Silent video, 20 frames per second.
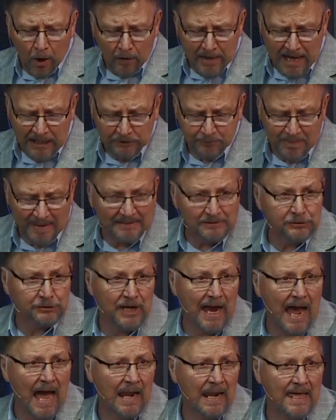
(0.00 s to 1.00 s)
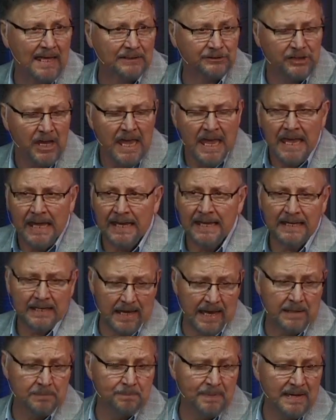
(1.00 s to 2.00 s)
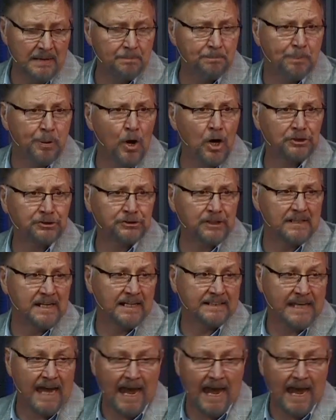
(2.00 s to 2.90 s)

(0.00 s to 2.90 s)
has been challenged and been pushed into